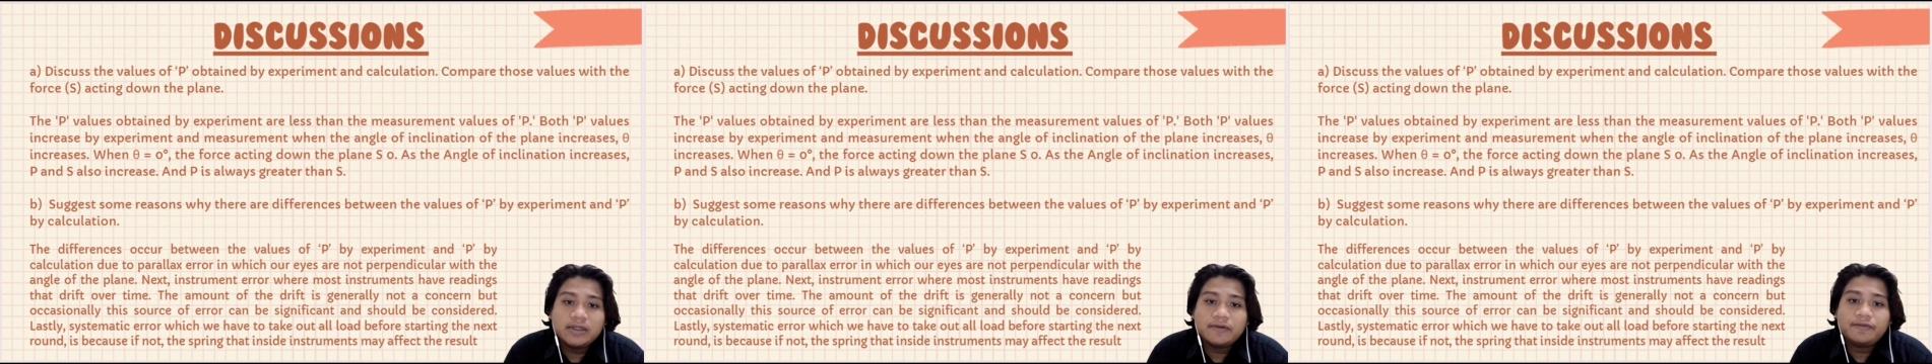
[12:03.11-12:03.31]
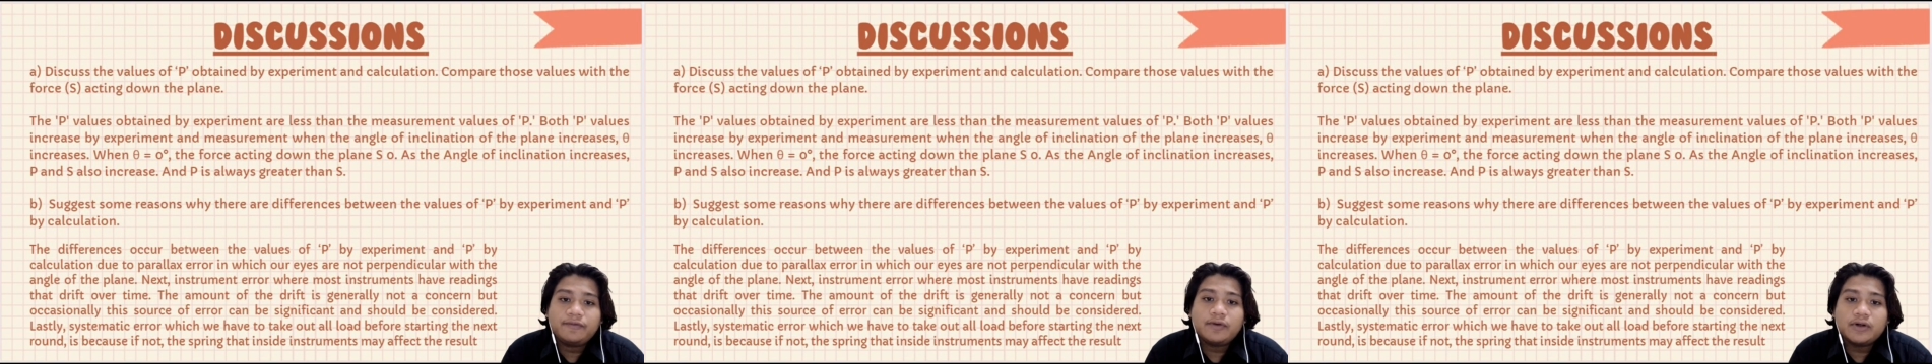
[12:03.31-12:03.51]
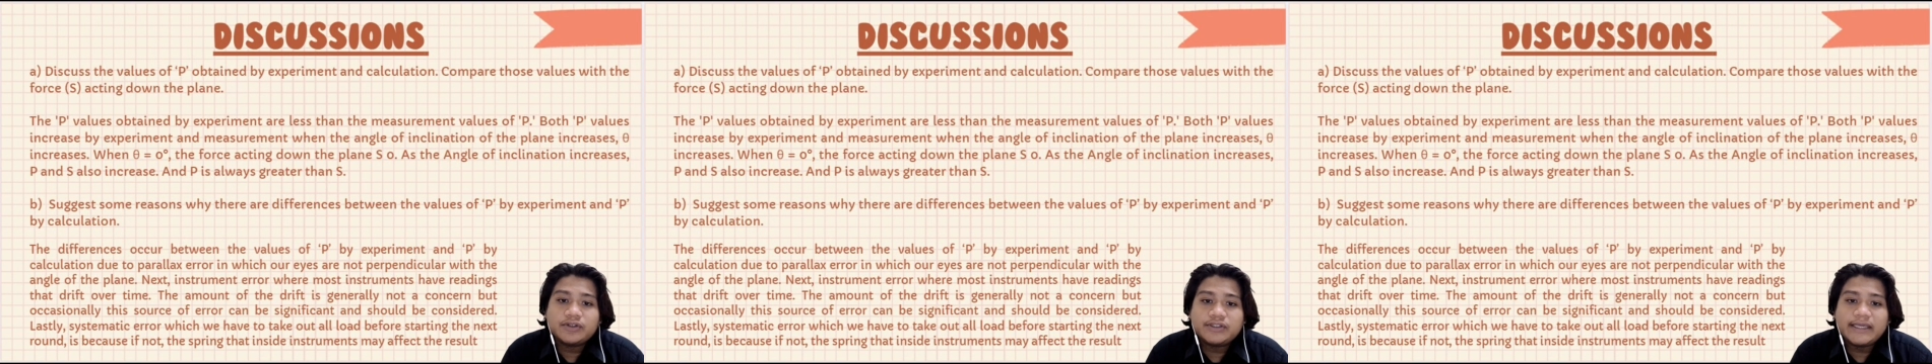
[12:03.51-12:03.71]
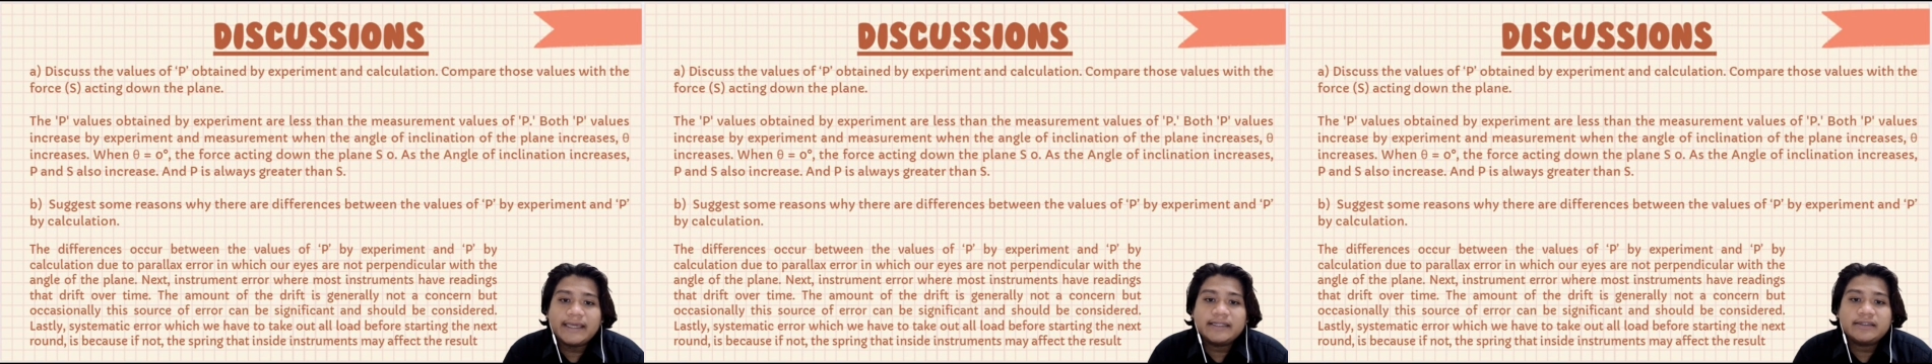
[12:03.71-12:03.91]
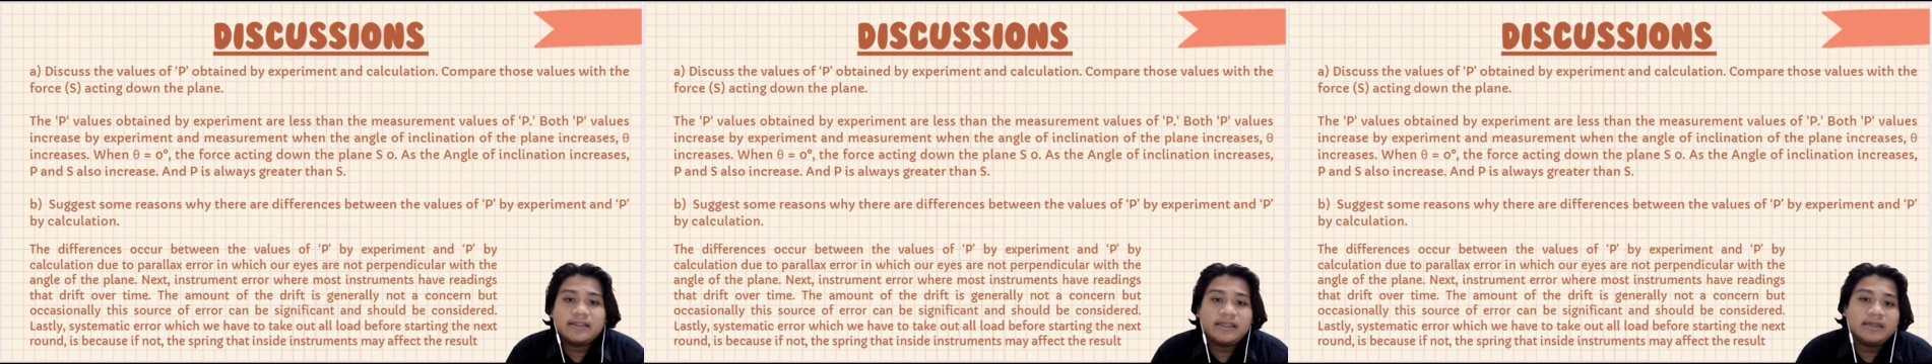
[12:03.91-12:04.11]
the force
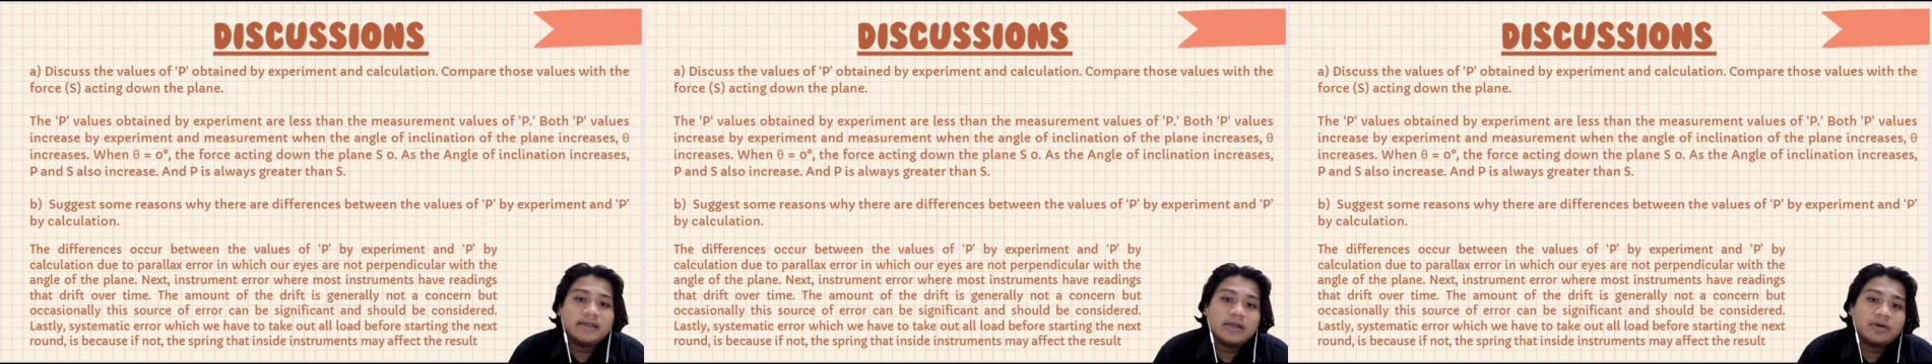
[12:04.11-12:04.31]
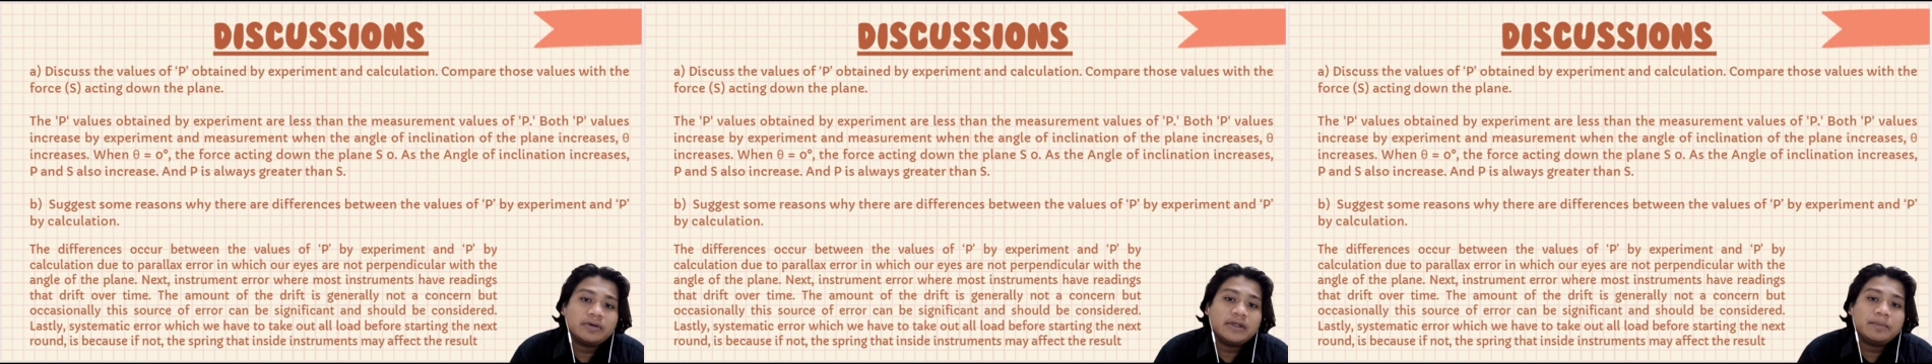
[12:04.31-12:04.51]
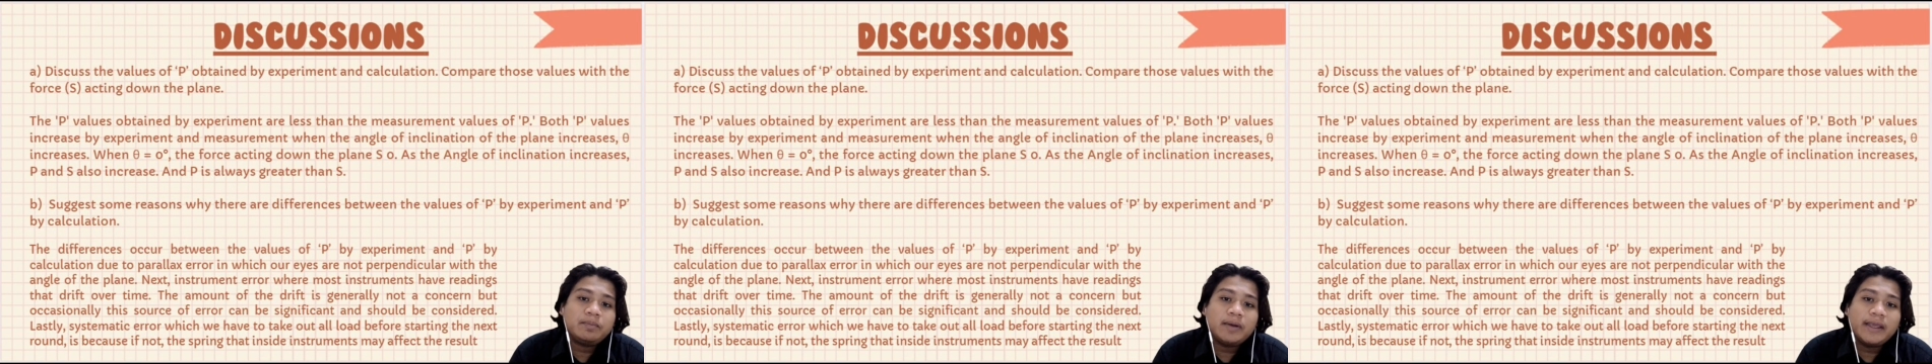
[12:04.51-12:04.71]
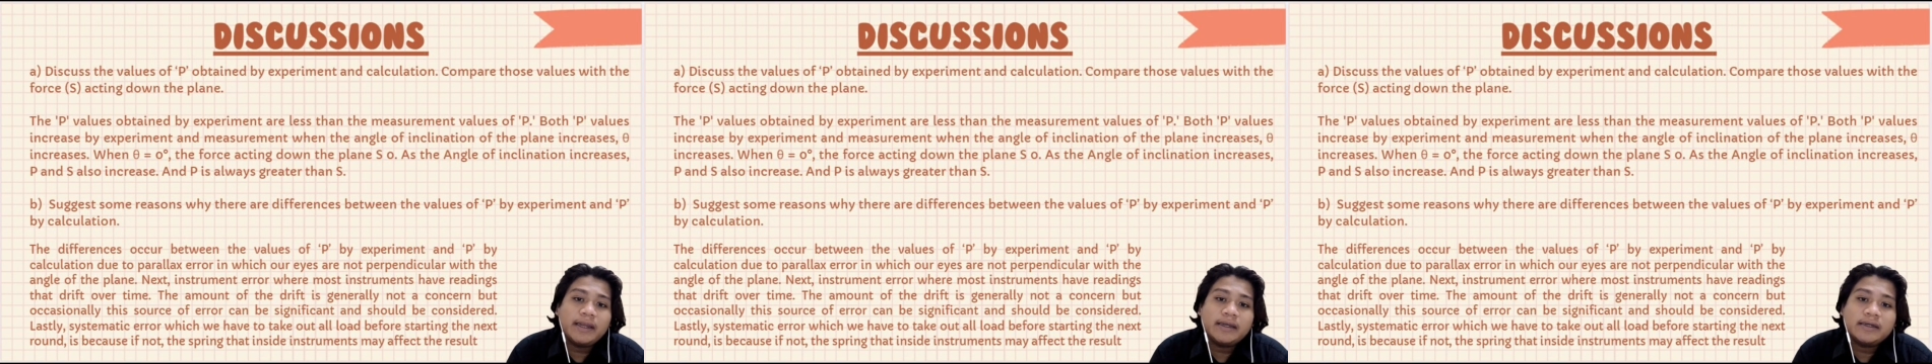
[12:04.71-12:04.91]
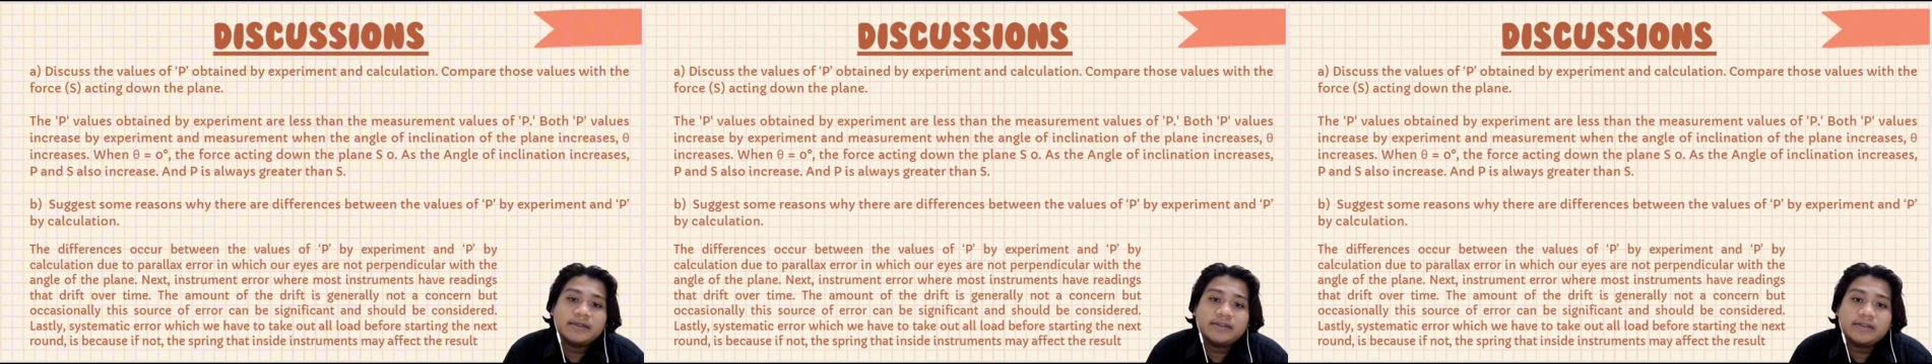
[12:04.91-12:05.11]
acting down the plane